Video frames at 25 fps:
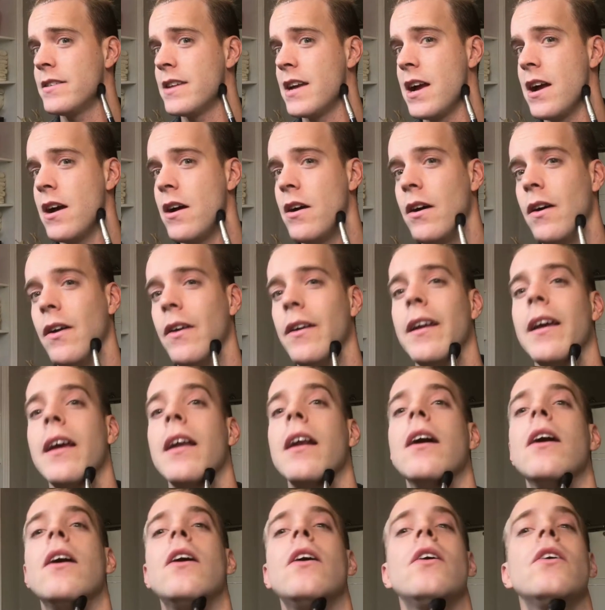down
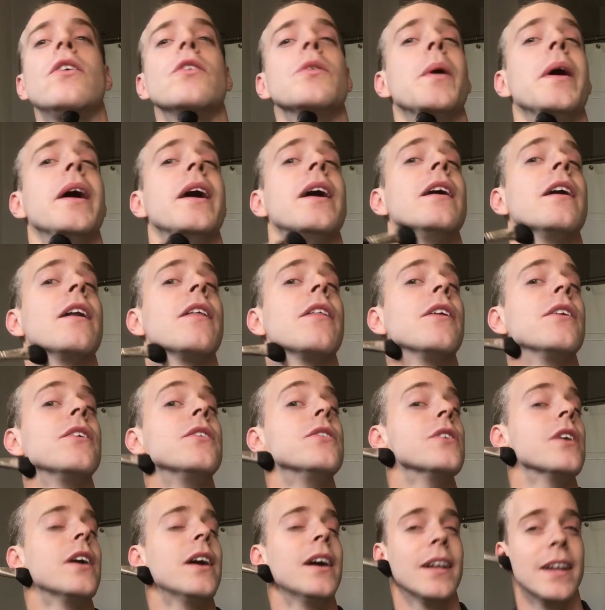and all the way under the
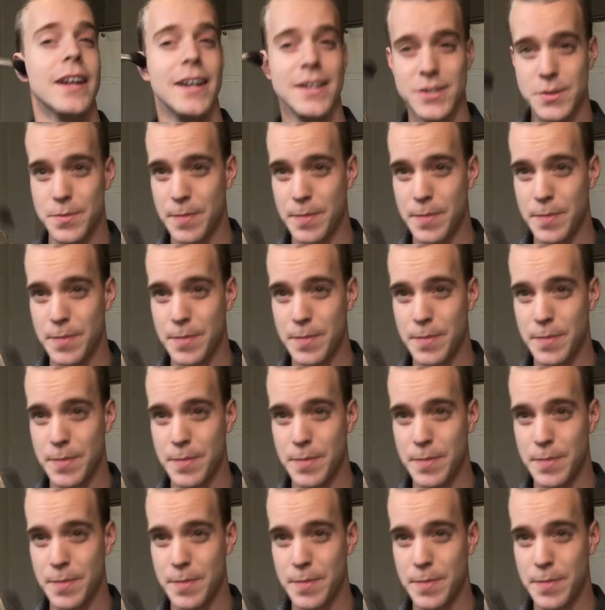jawline.